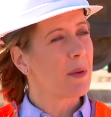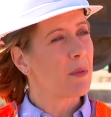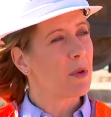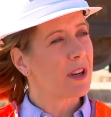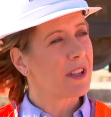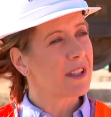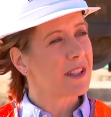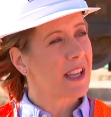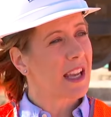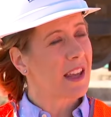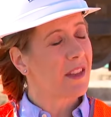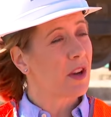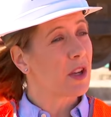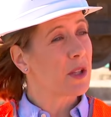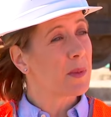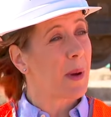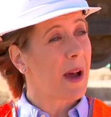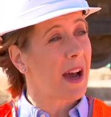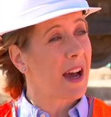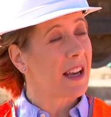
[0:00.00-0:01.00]
We want to see
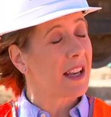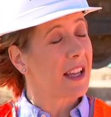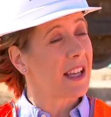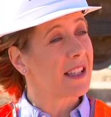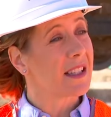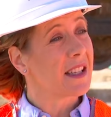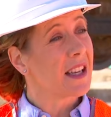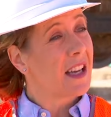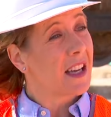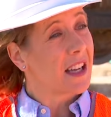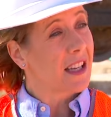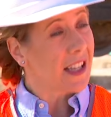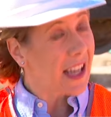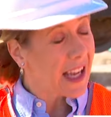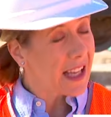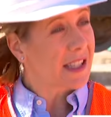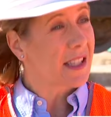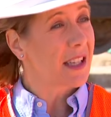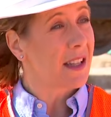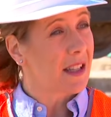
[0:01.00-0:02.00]
those parties
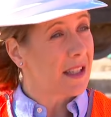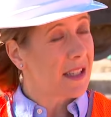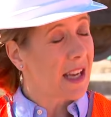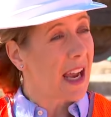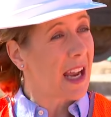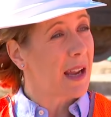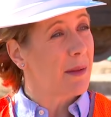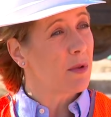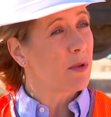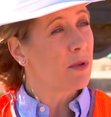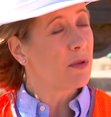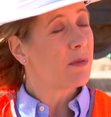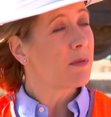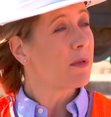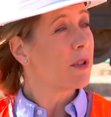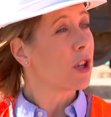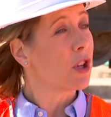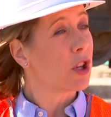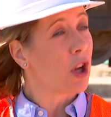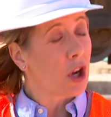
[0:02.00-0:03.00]
get to the table,
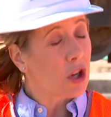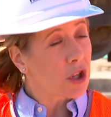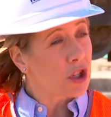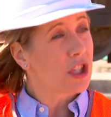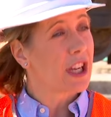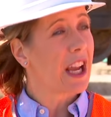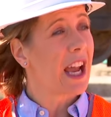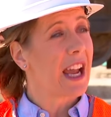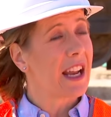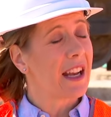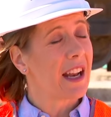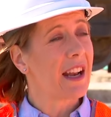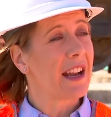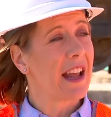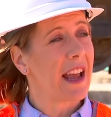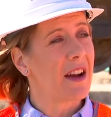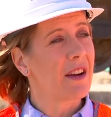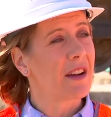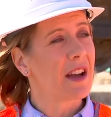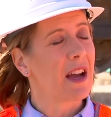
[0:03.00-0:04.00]
negotiate an
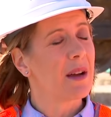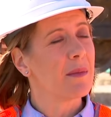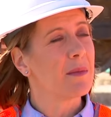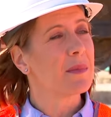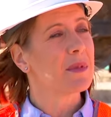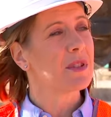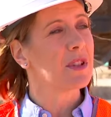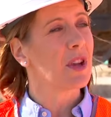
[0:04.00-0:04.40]
outcome